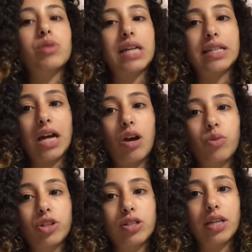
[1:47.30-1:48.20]
we sat down
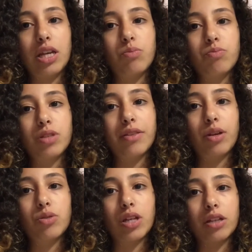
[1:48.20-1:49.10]
with our teams and
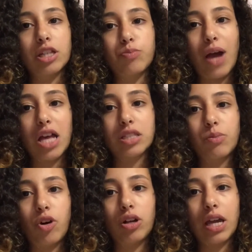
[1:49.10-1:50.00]
there was like this
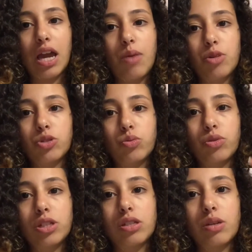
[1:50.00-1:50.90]
basketball game, which
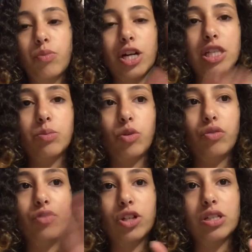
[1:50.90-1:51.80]
was the
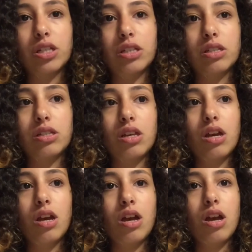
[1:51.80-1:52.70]
principal versus
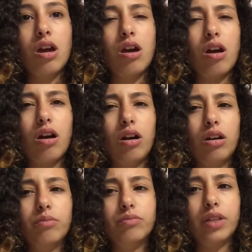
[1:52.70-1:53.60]

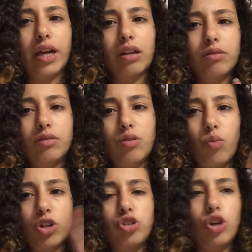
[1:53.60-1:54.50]
like
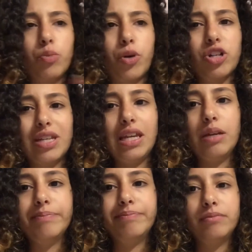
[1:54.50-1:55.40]
one student per
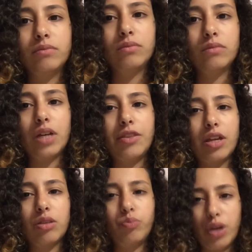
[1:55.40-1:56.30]
team. I
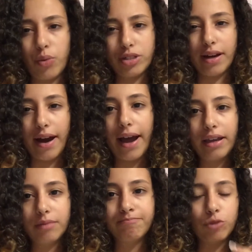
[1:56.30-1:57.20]
think they were
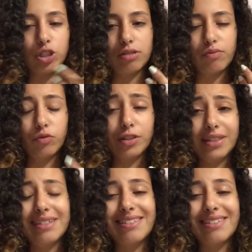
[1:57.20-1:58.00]
tied, which is really